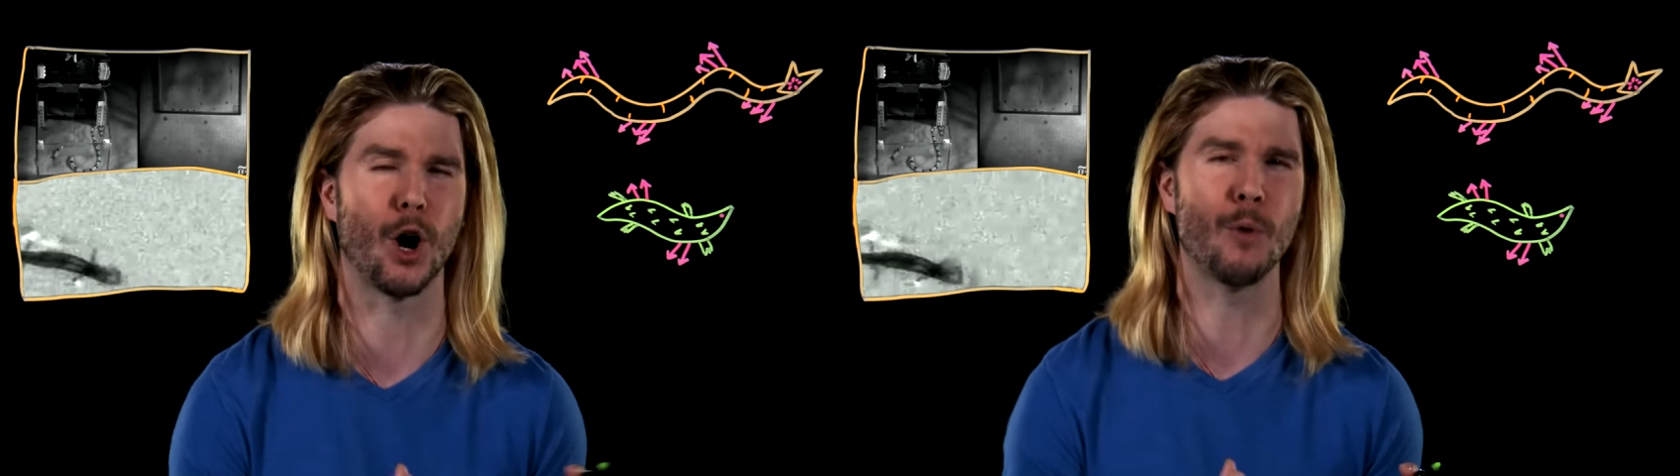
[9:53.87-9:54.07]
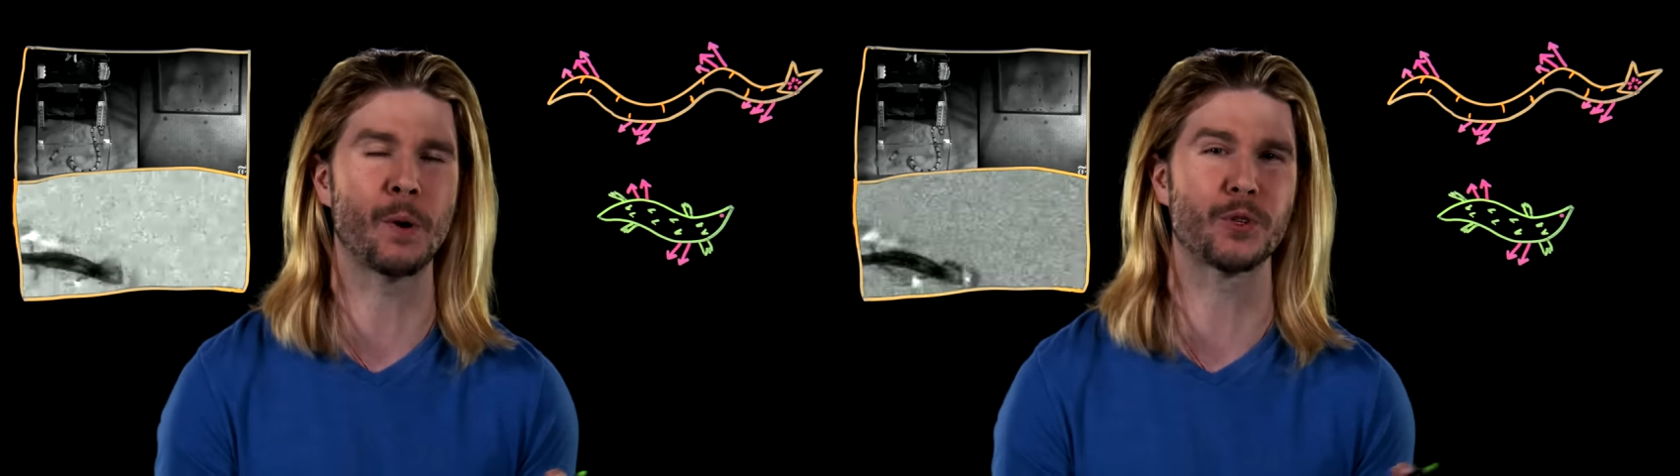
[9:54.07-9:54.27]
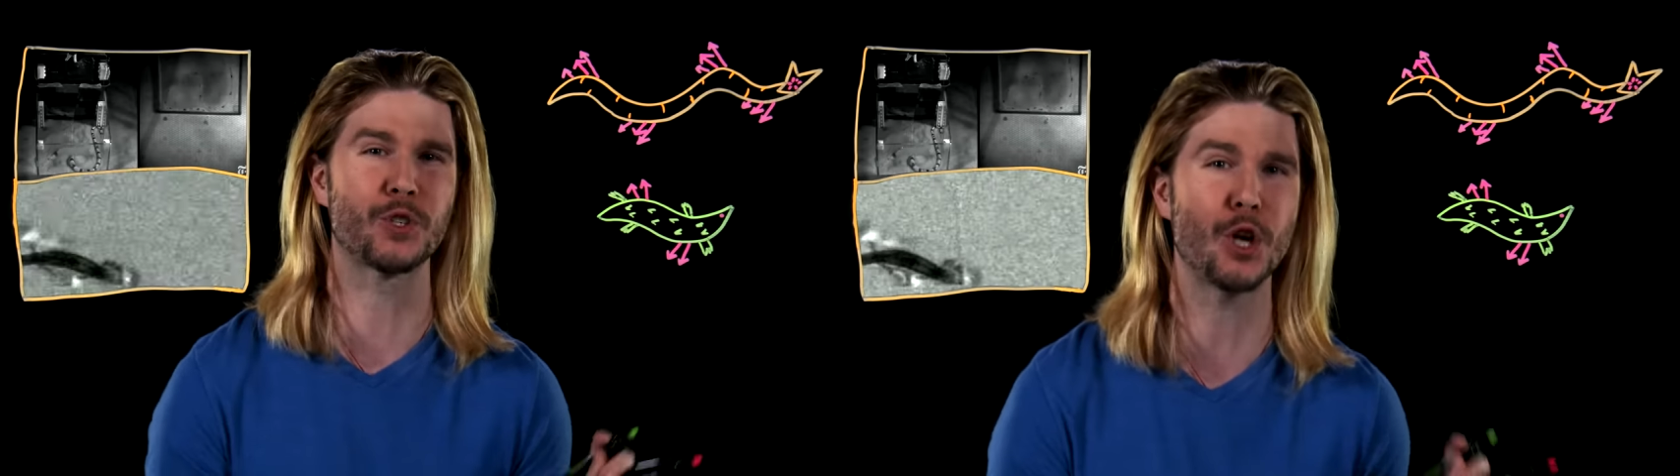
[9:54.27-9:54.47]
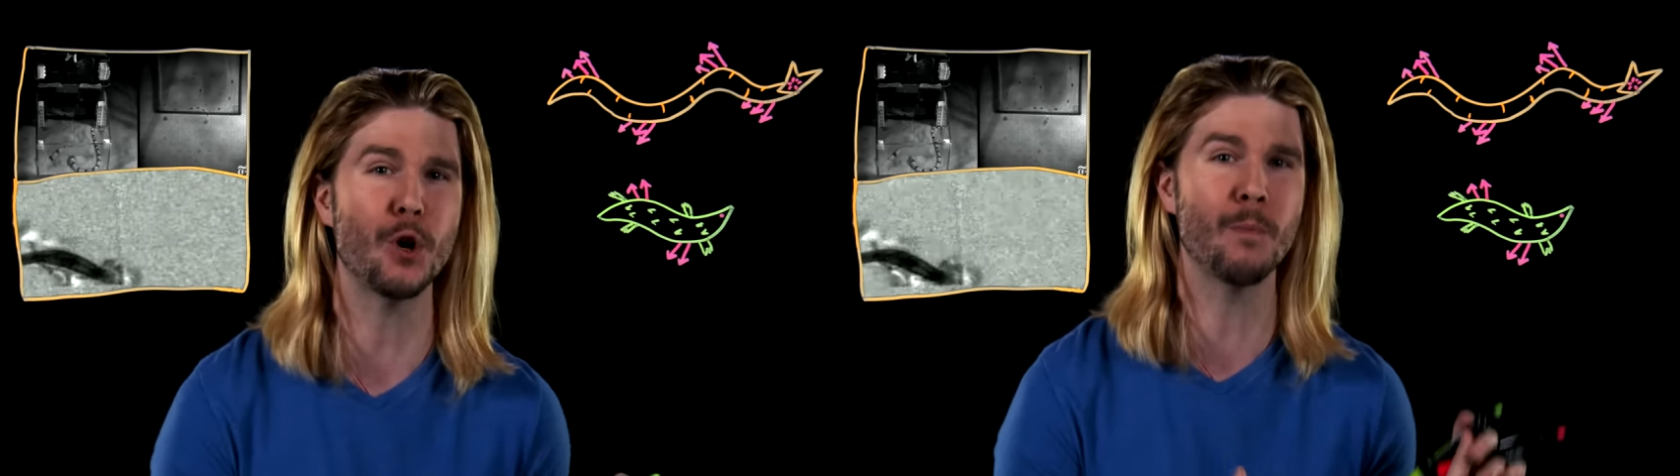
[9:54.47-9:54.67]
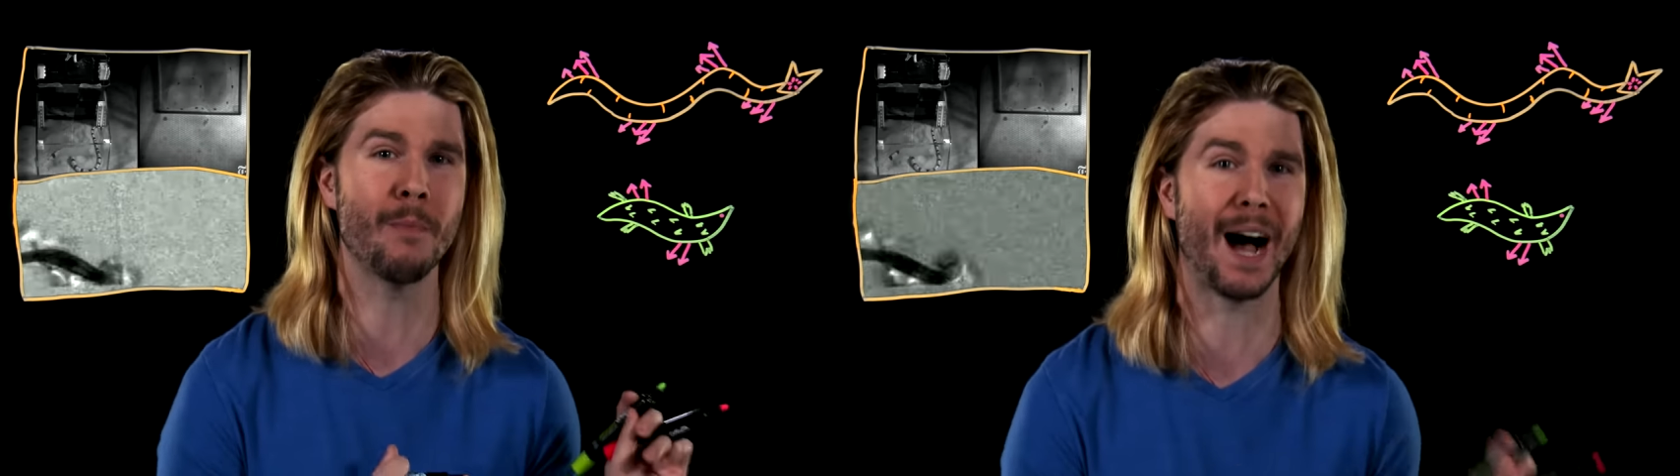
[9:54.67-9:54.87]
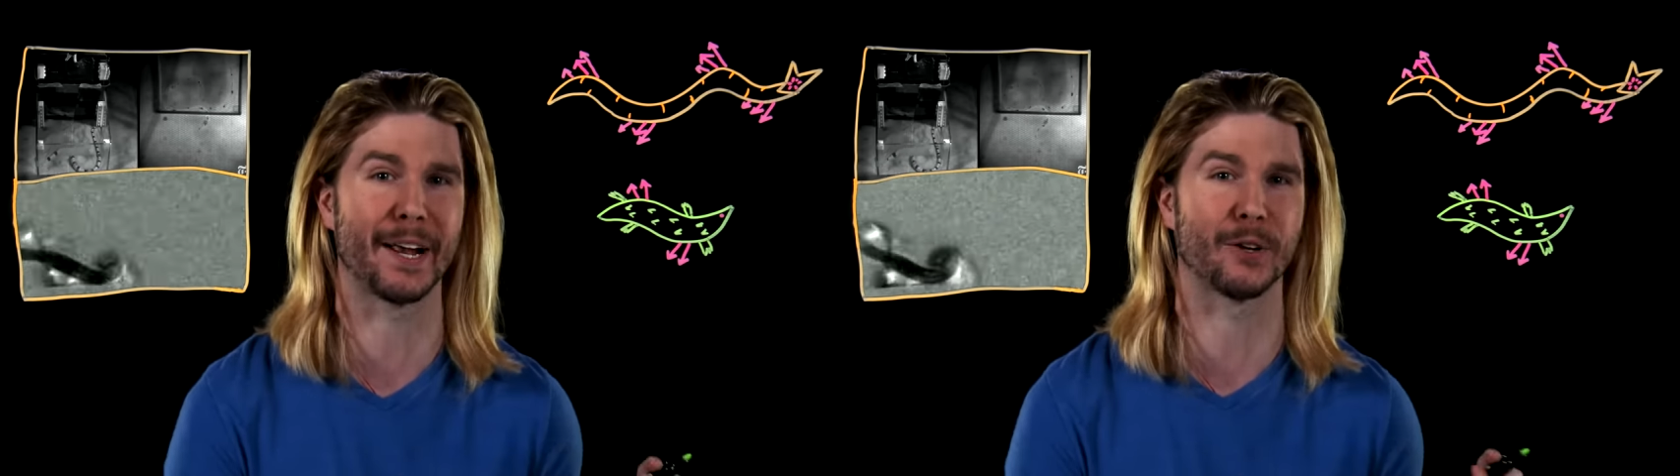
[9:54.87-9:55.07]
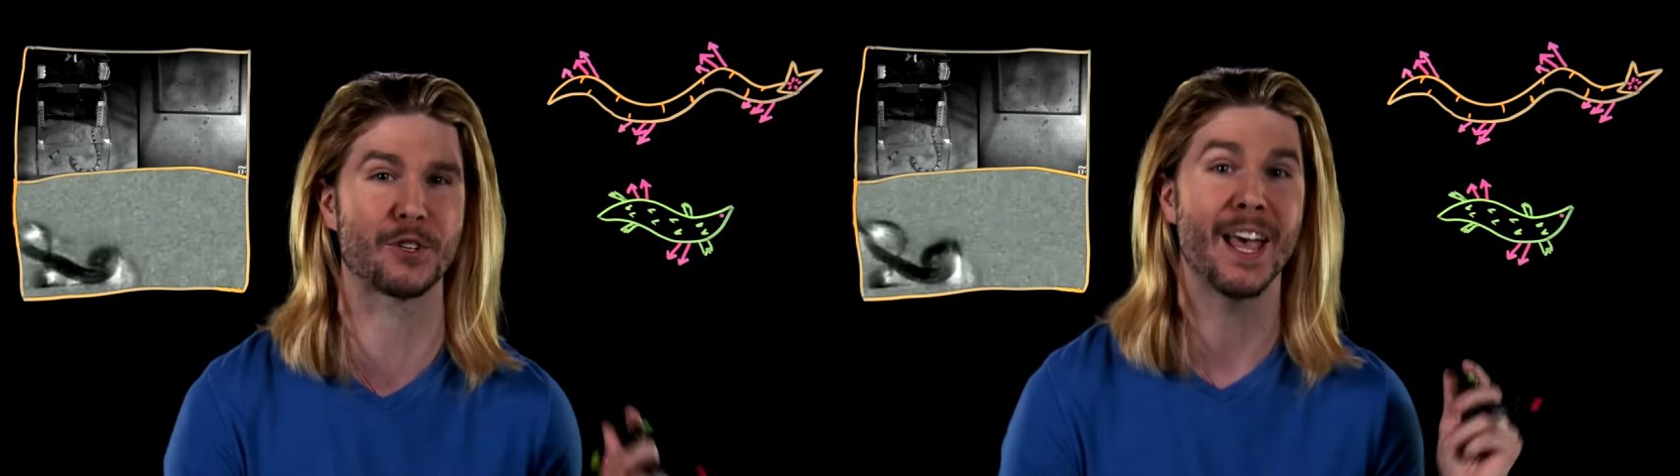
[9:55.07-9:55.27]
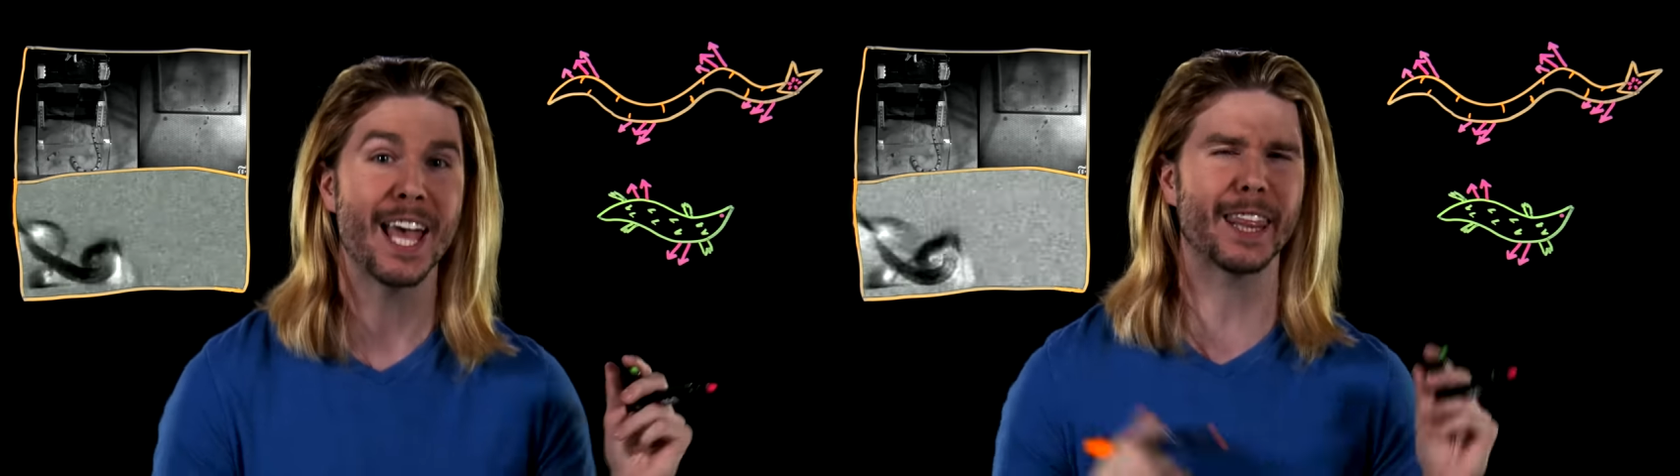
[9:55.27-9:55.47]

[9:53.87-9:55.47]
almost 2 miles,